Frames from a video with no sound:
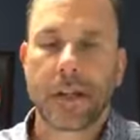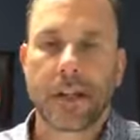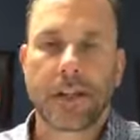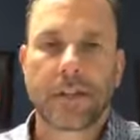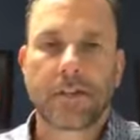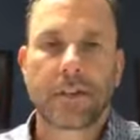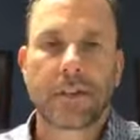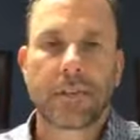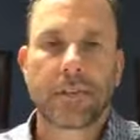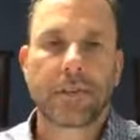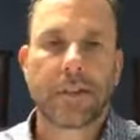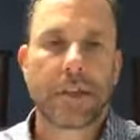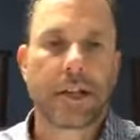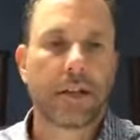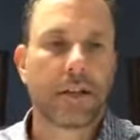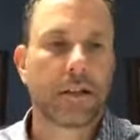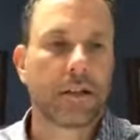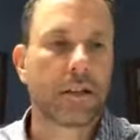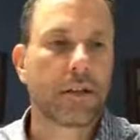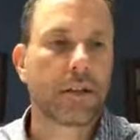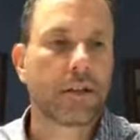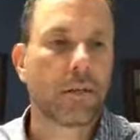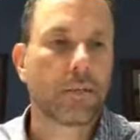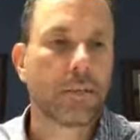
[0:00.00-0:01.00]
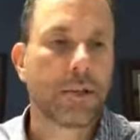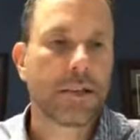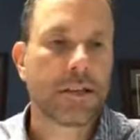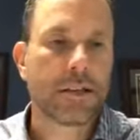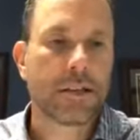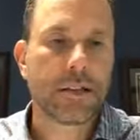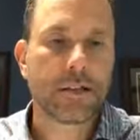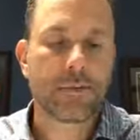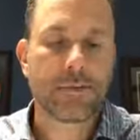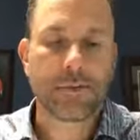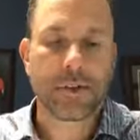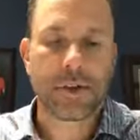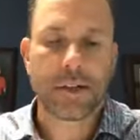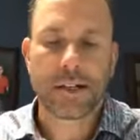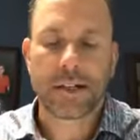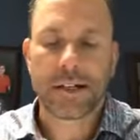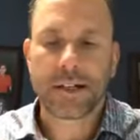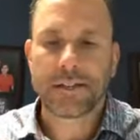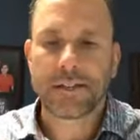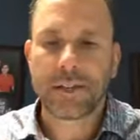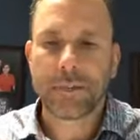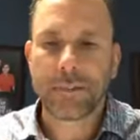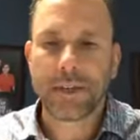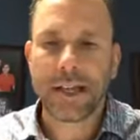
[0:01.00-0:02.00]
It's something a little bit different.
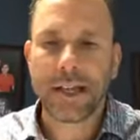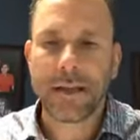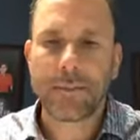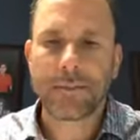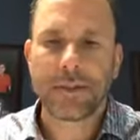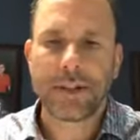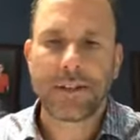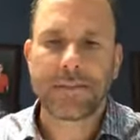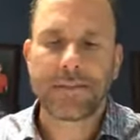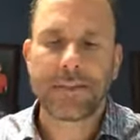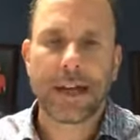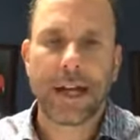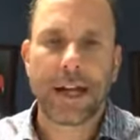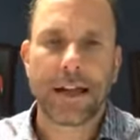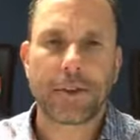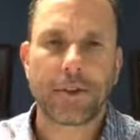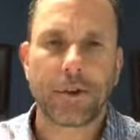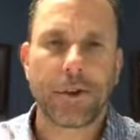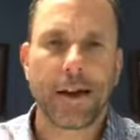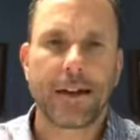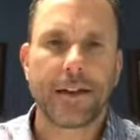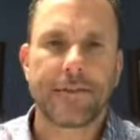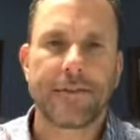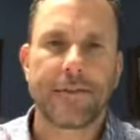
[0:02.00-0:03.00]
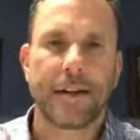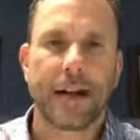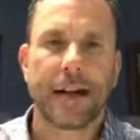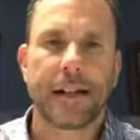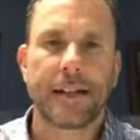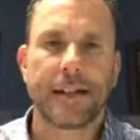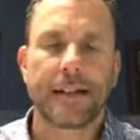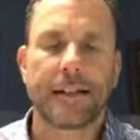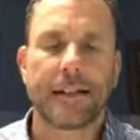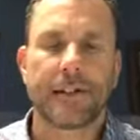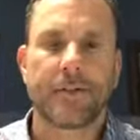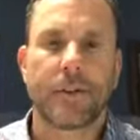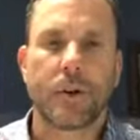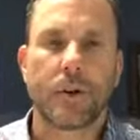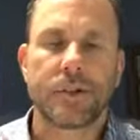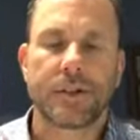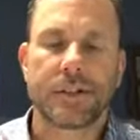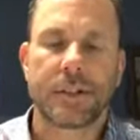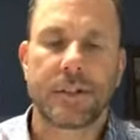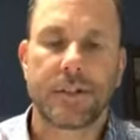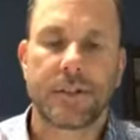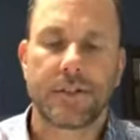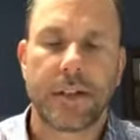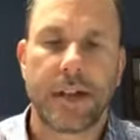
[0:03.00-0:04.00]
And sometimes I try to find
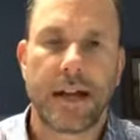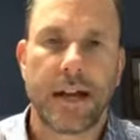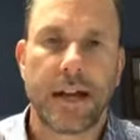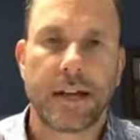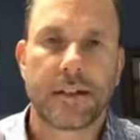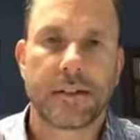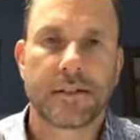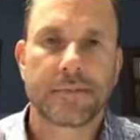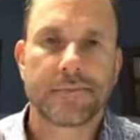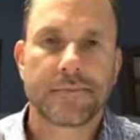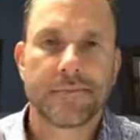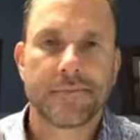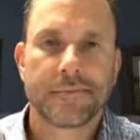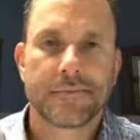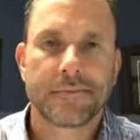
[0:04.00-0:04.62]
devotions that